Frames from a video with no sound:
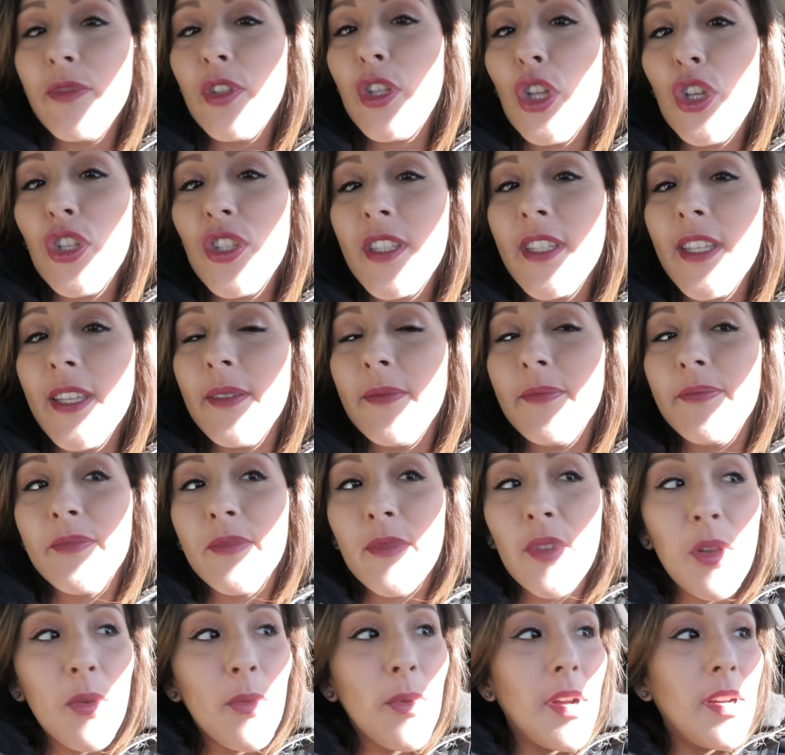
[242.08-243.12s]
No
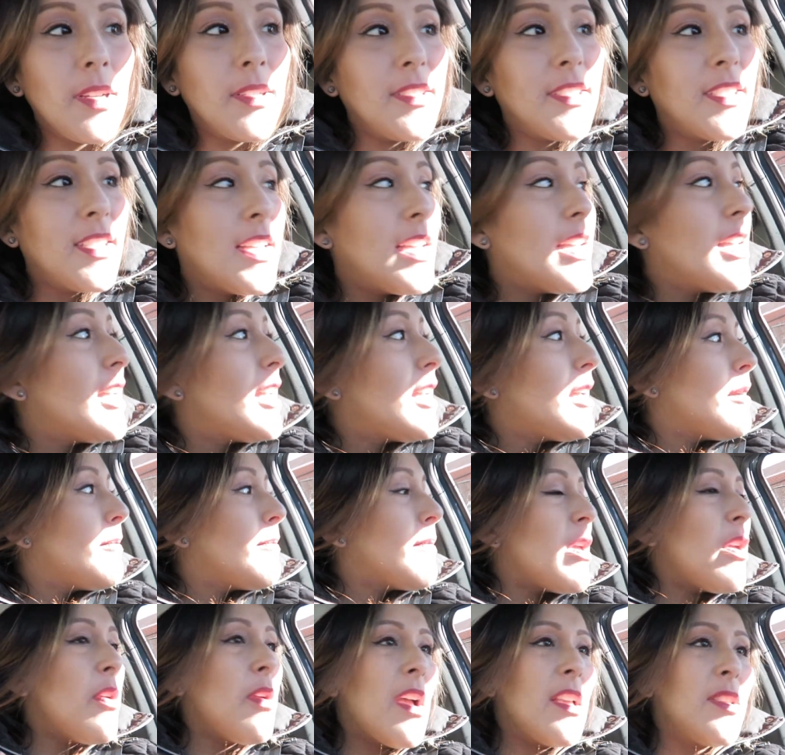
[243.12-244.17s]
sé. Well,
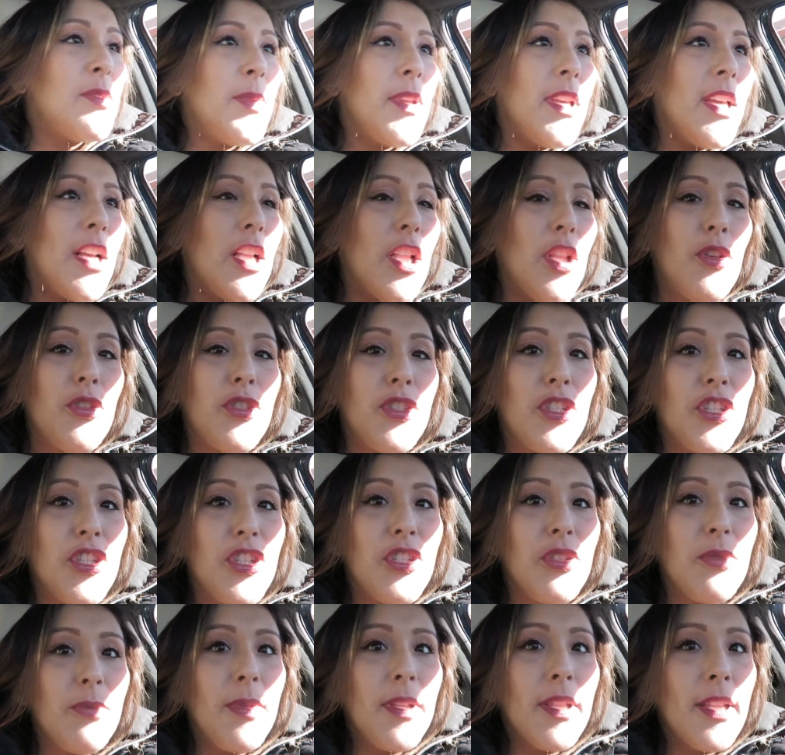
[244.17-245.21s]
maybe as we get closer,
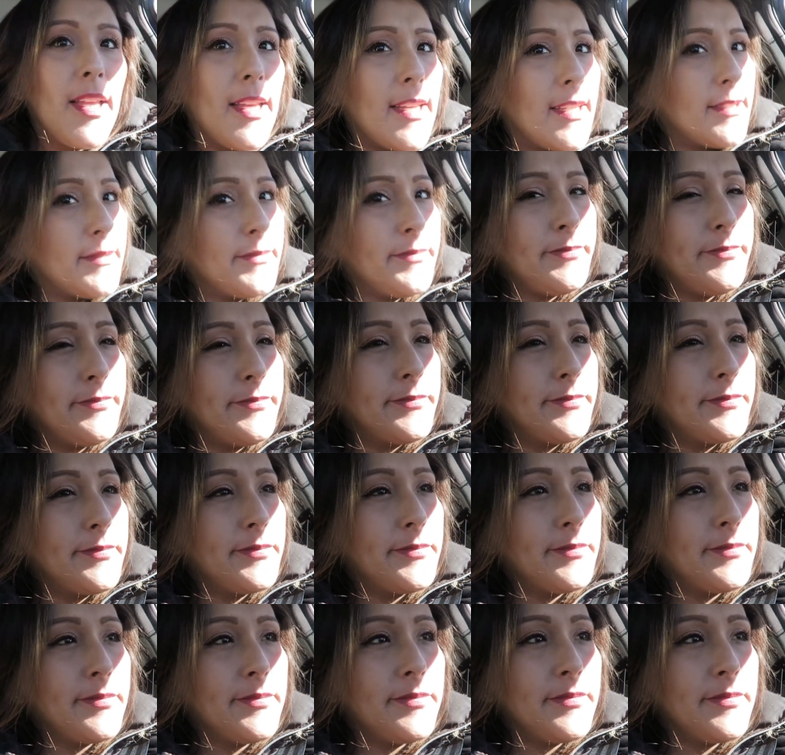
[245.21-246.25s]
she'll be like, hmm.